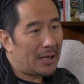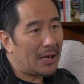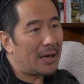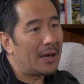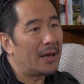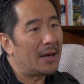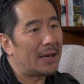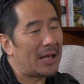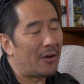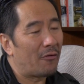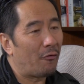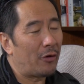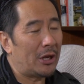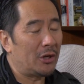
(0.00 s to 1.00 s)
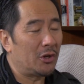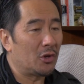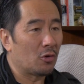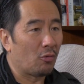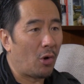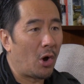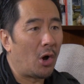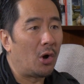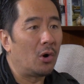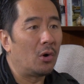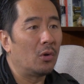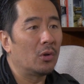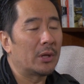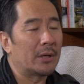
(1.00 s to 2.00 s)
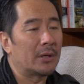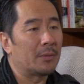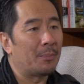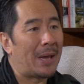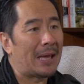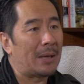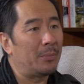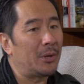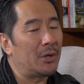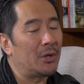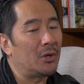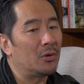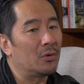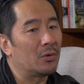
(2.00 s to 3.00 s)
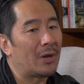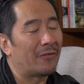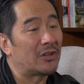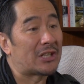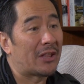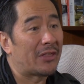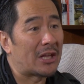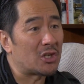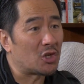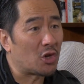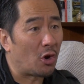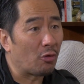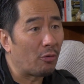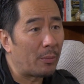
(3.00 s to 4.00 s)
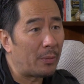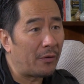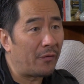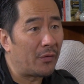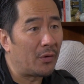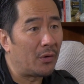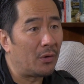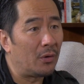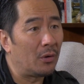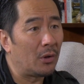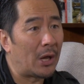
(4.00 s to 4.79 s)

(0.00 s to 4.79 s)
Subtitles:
Yeah, and every new role, and maybe you haven't done that genre before.